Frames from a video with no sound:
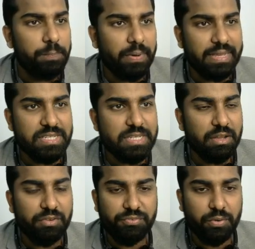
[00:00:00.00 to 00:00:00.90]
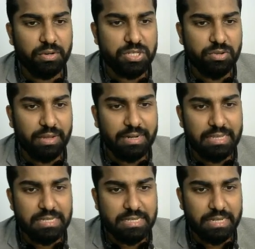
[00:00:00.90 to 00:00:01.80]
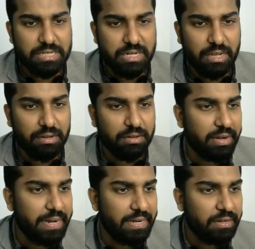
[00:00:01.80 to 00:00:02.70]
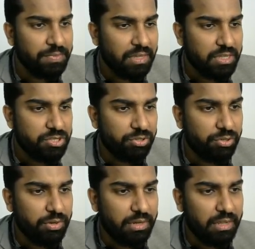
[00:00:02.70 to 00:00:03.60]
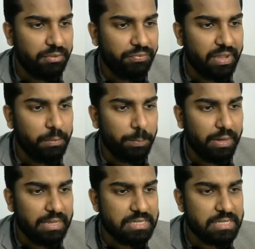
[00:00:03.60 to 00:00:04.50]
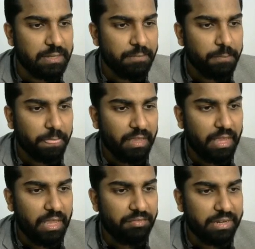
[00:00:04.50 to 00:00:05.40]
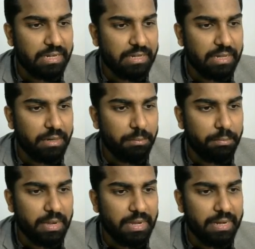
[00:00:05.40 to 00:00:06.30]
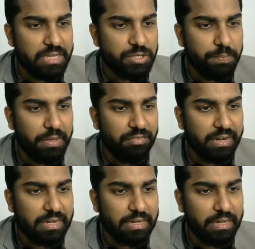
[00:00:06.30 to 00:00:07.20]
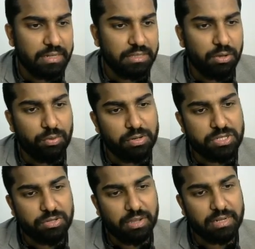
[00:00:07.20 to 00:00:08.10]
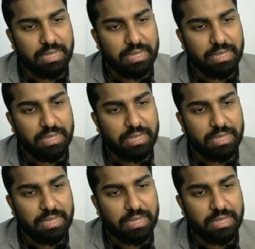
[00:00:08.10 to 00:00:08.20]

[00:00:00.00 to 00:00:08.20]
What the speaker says: plus 4 square is 16, right? So 25 plus A vector minus B vector, the whole square,